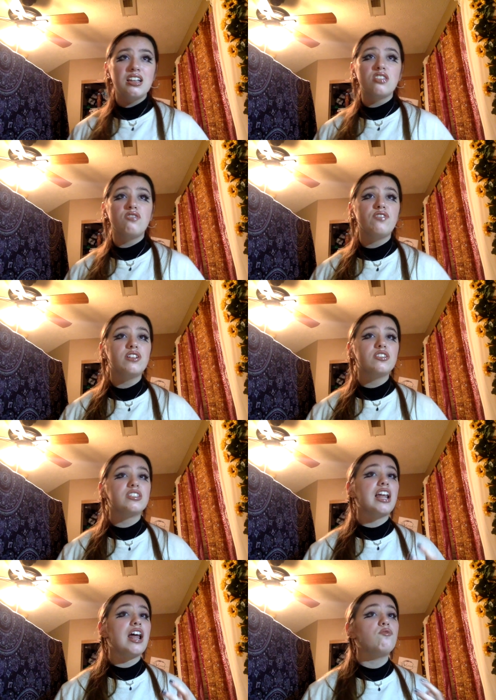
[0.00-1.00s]
The fields
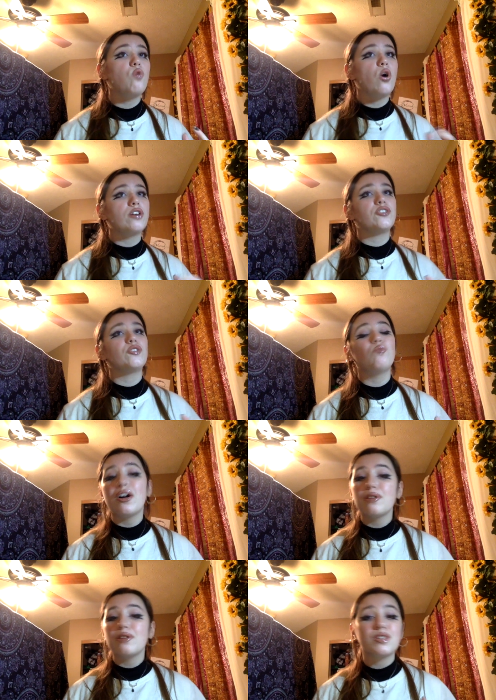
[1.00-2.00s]
that I've wandered
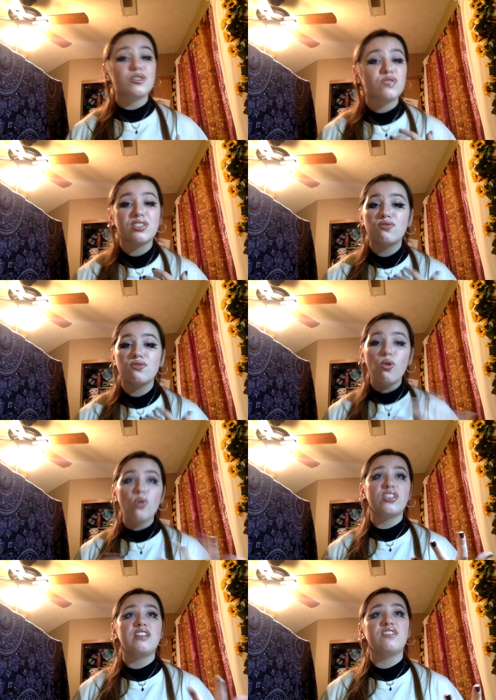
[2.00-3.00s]
welcomed and stretched
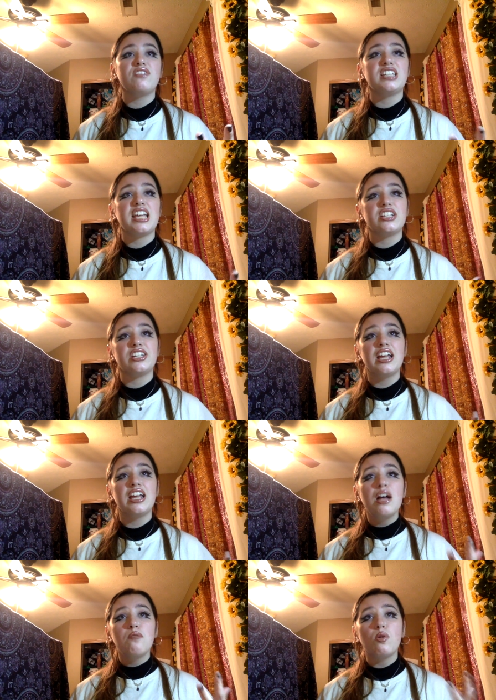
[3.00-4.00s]
forth an invitation,
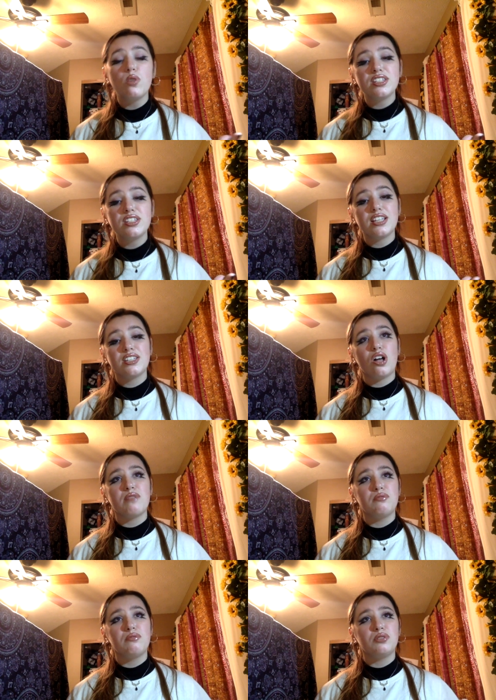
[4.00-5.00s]
but once they saw
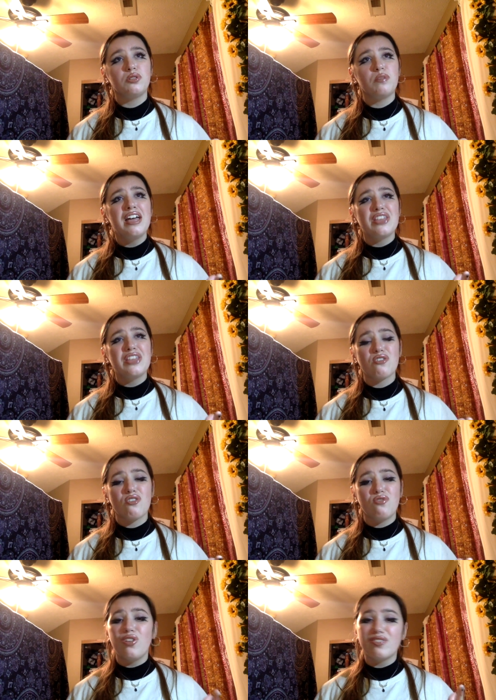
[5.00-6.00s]
me bloom, they
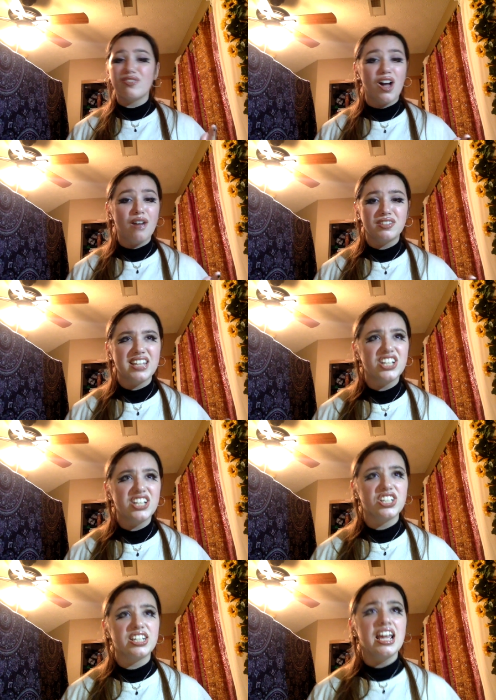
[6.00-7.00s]
were full of
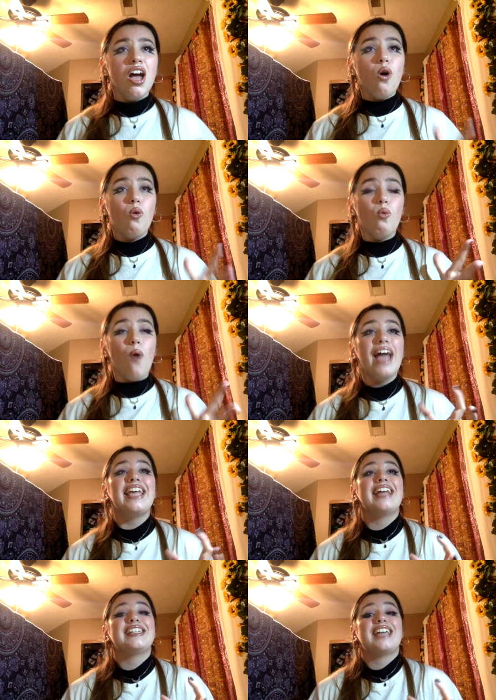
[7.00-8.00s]
condemnation. Why
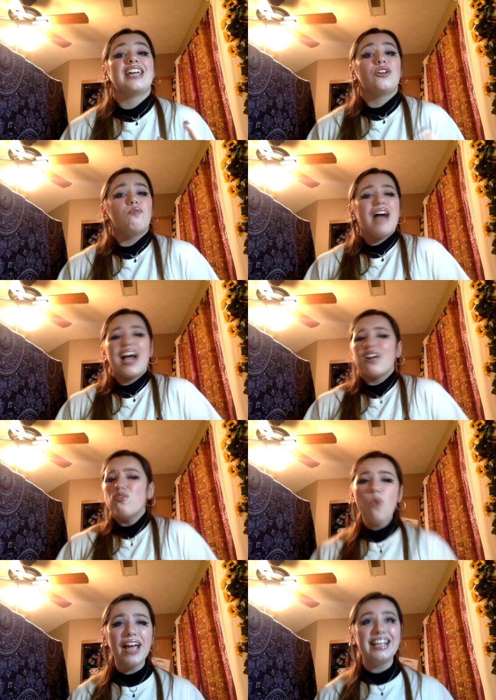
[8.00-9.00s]
can't I go back?
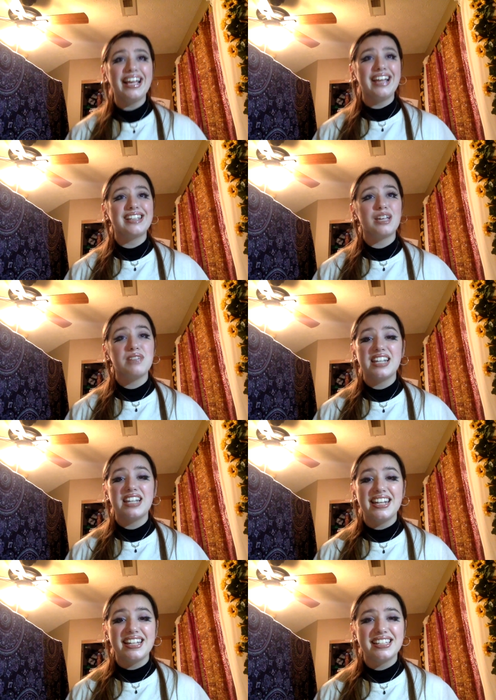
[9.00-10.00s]
Why can't I be an
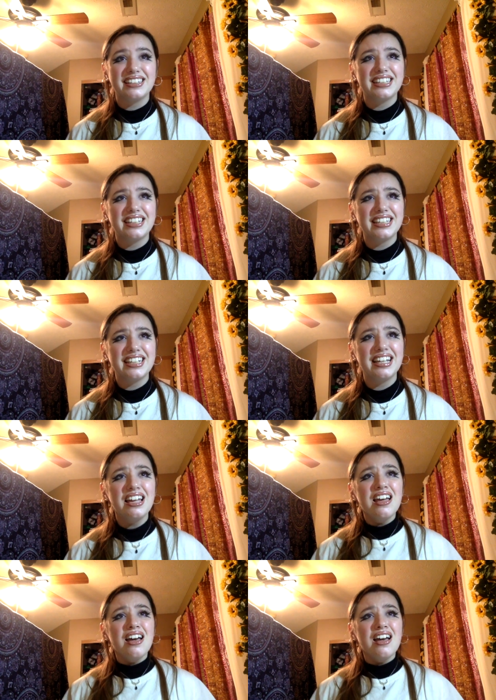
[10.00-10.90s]
innocent lily?